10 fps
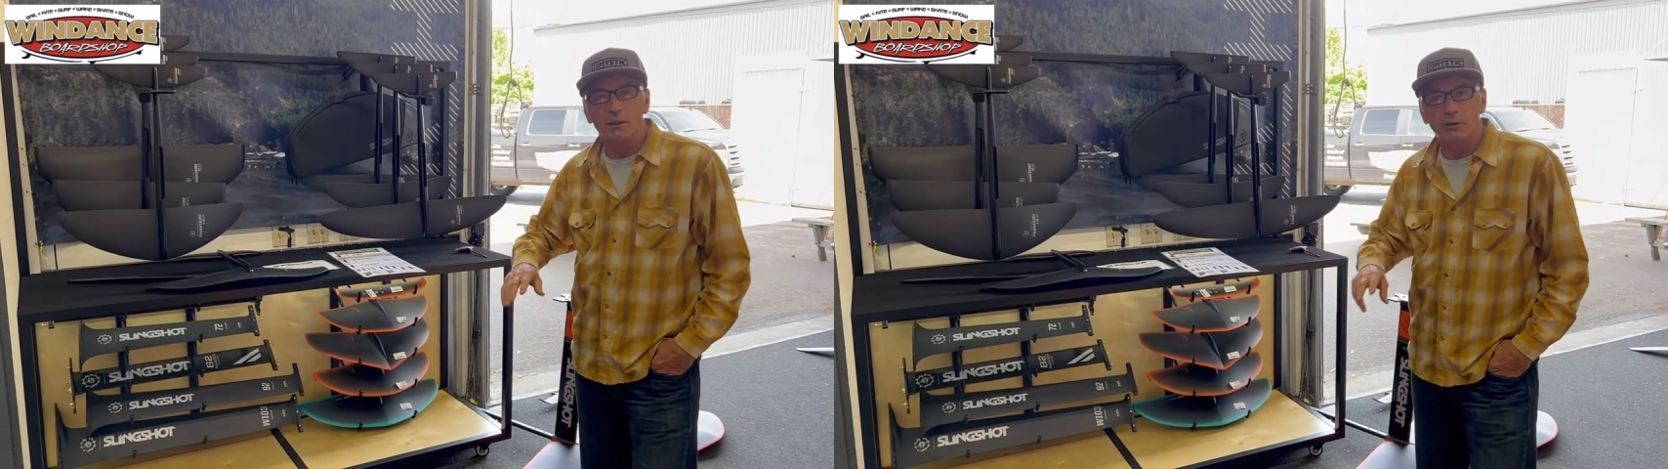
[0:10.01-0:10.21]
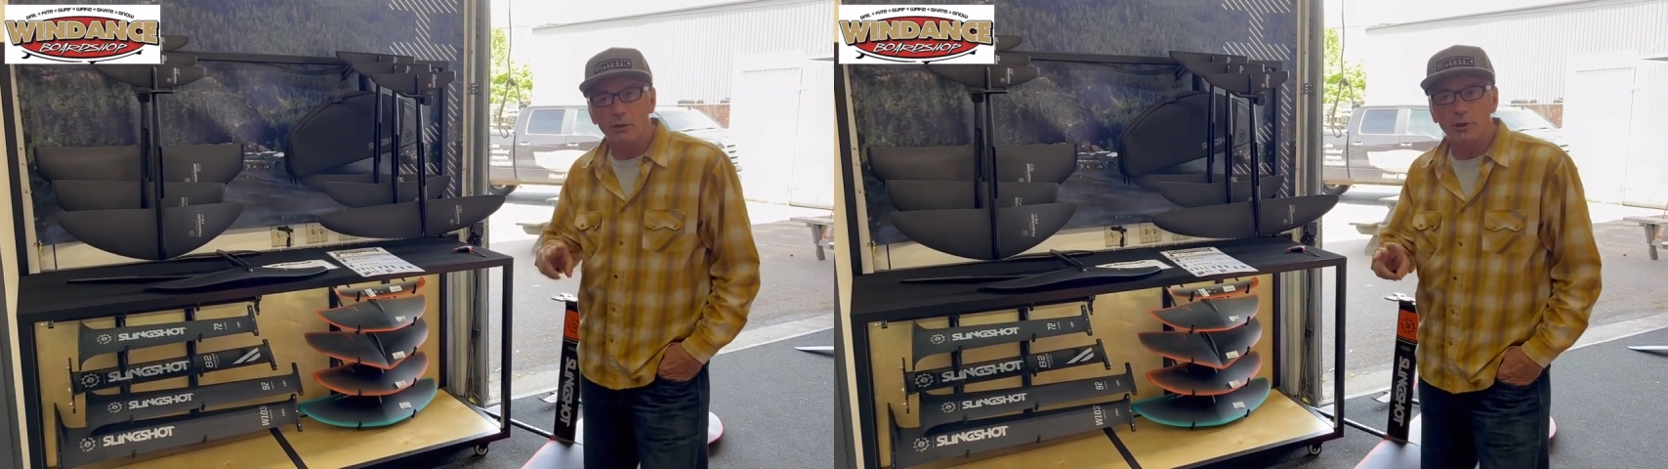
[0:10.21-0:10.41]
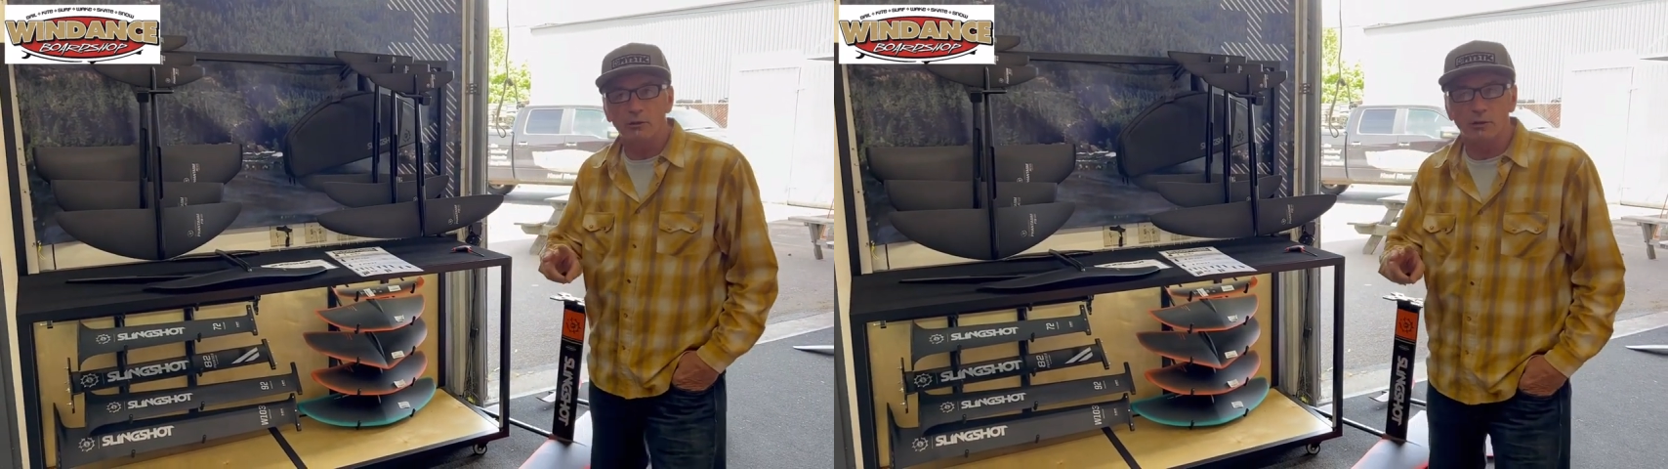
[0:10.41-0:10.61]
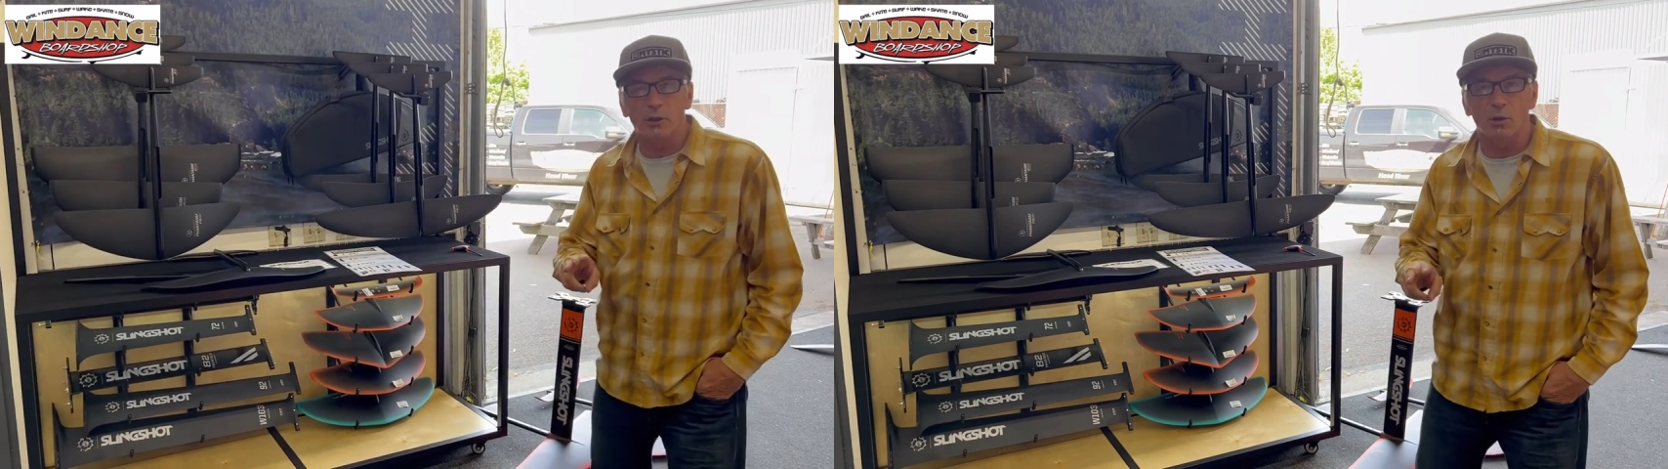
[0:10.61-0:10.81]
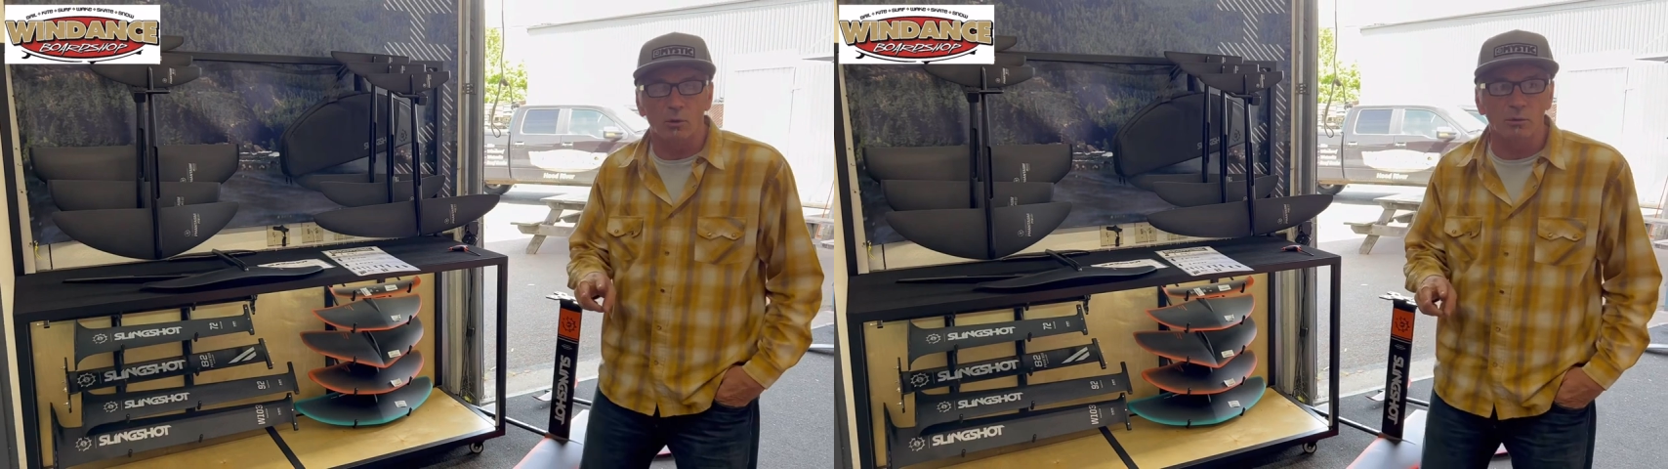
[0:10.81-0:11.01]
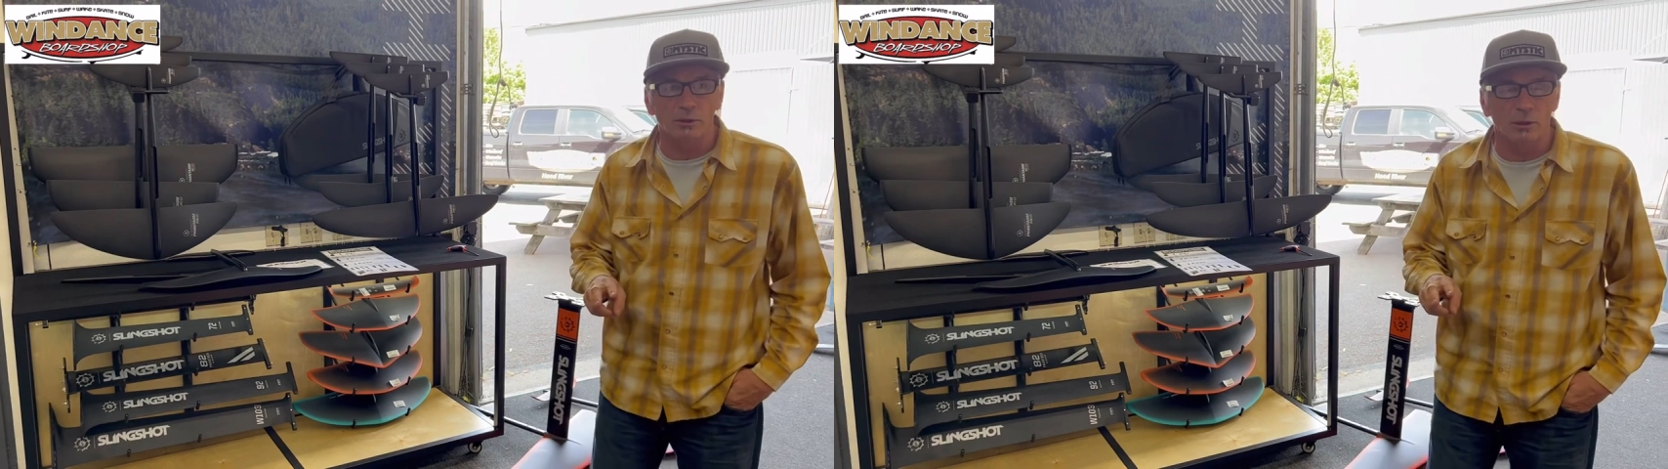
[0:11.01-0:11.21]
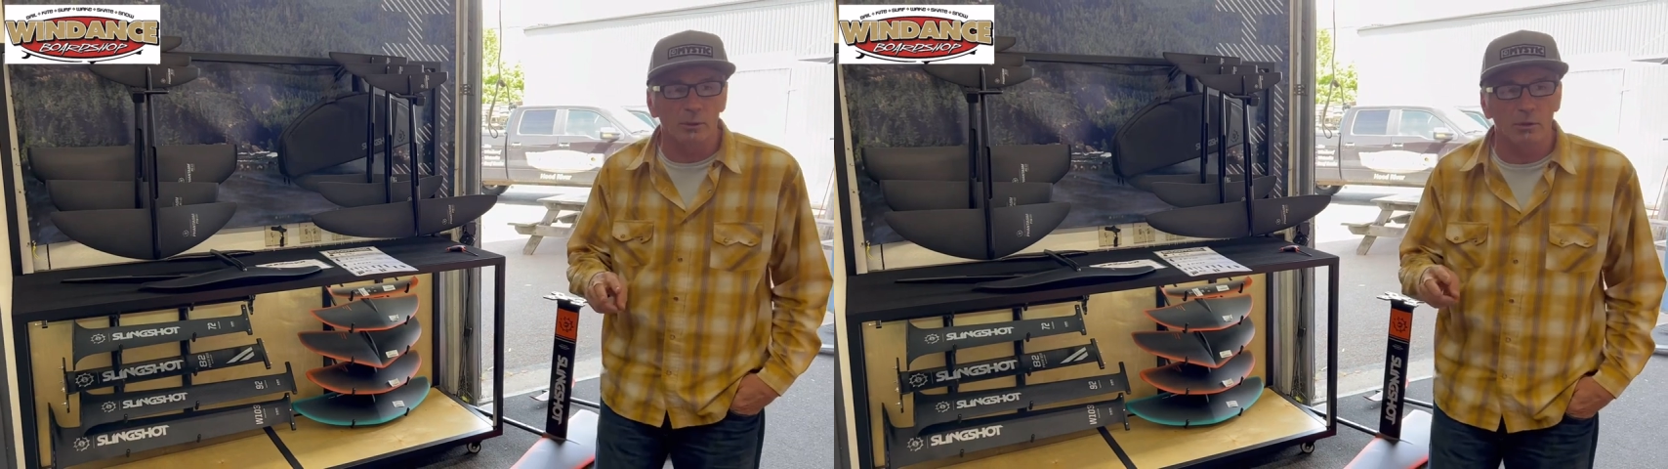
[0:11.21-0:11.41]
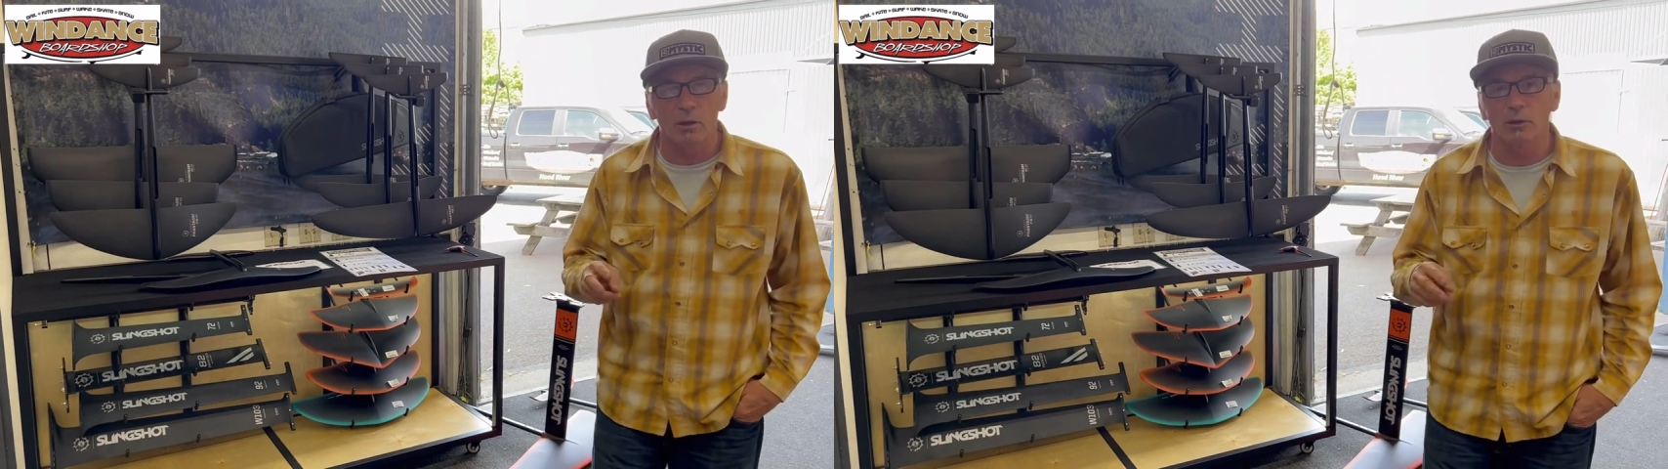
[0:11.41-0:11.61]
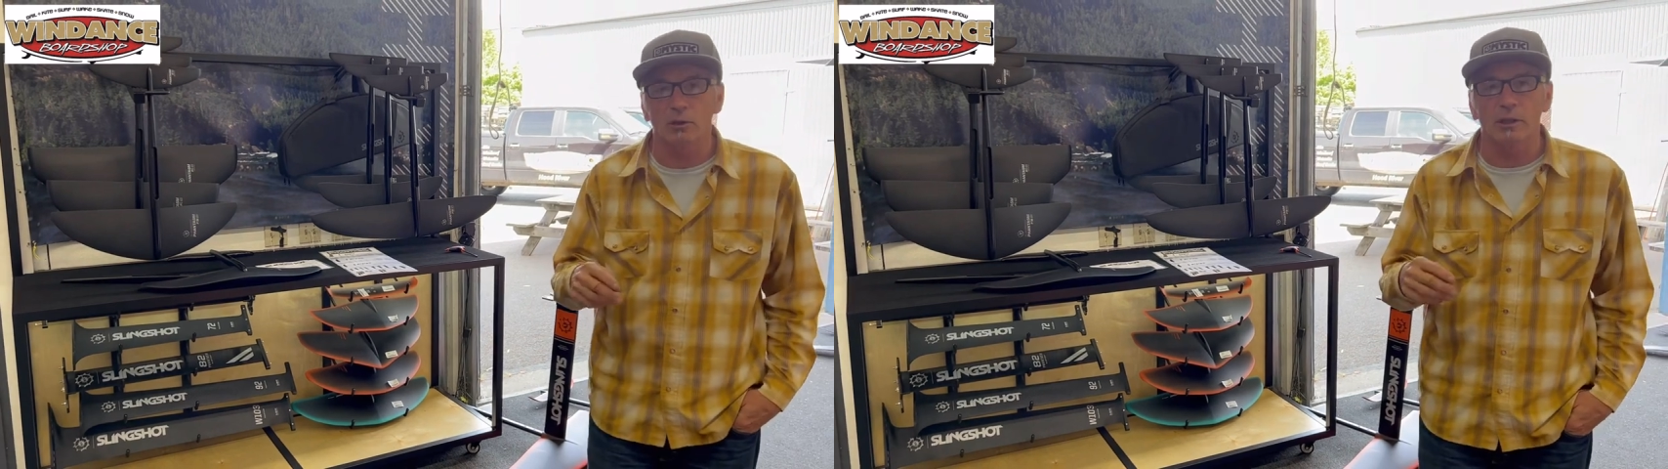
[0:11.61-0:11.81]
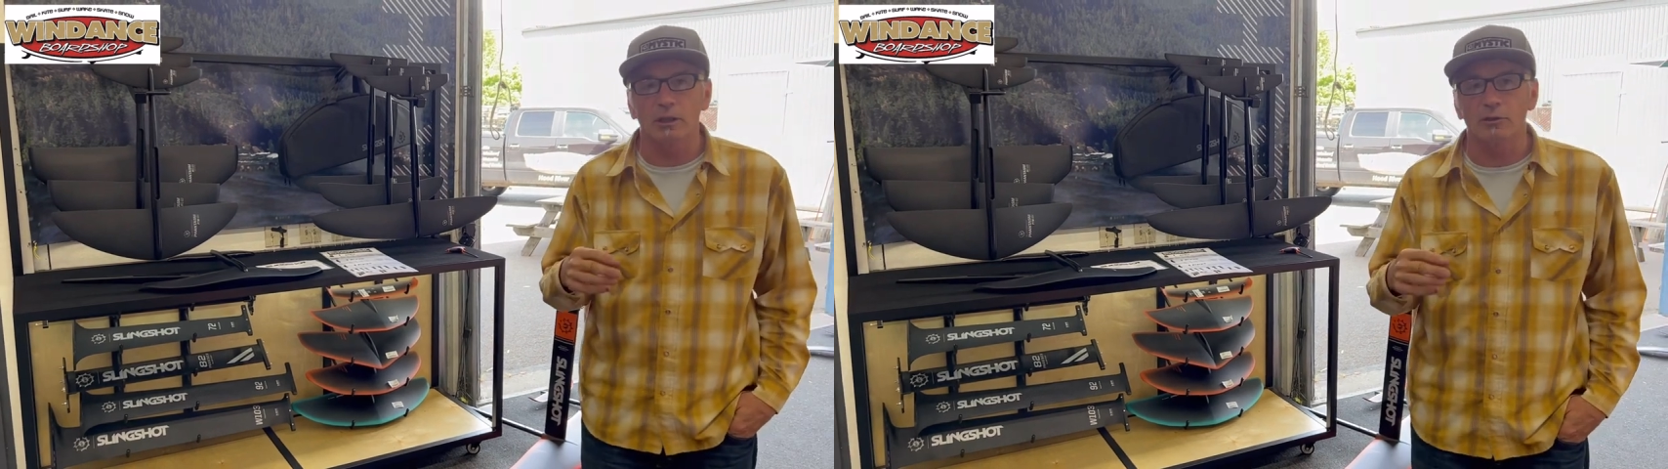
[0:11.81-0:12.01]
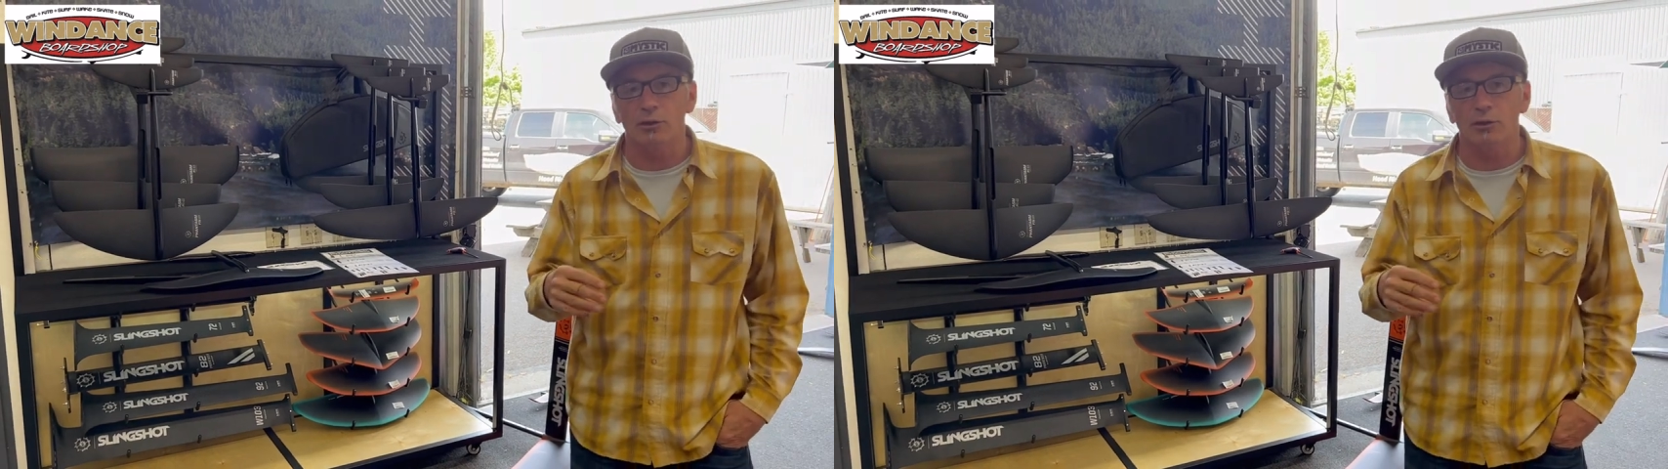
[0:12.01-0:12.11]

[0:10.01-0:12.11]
2 years ago, you know, we were all learning on